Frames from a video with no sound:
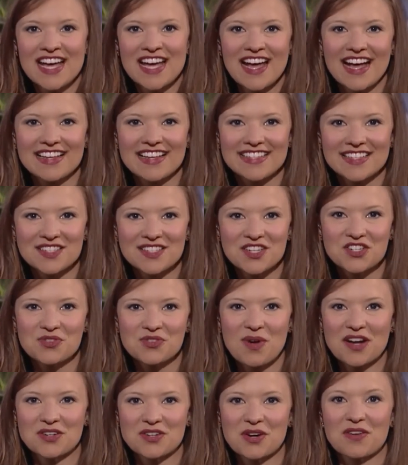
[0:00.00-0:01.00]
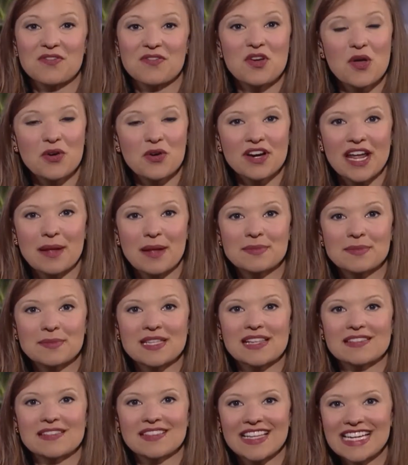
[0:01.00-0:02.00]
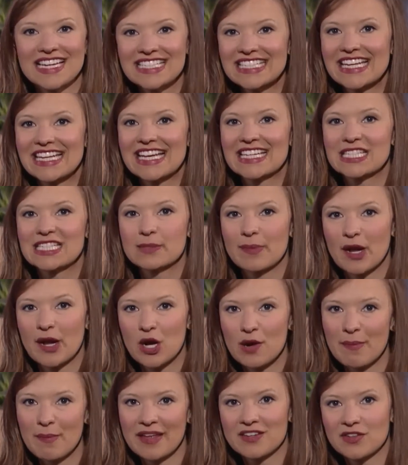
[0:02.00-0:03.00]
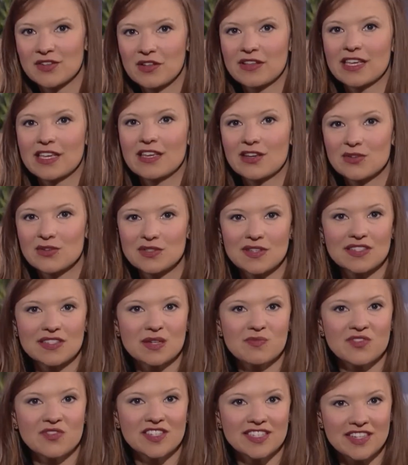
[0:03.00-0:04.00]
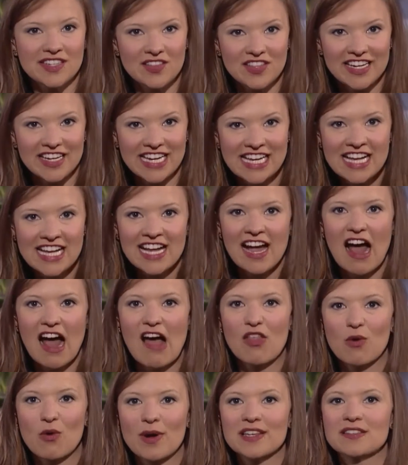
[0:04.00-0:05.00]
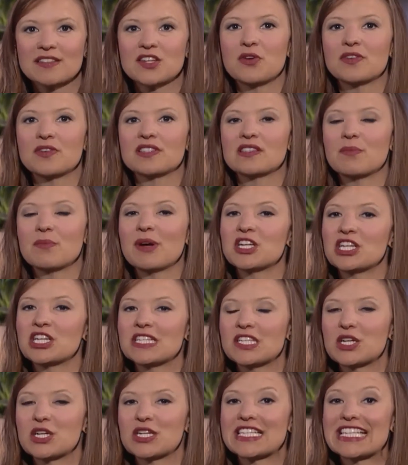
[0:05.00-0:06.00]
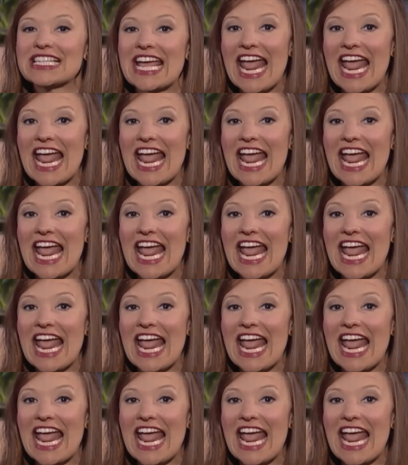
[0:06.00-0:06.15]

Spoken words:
Assistant Director of Notre Dame's Linked Experimental Ecosystem Facility, otherwise known as the much easier to say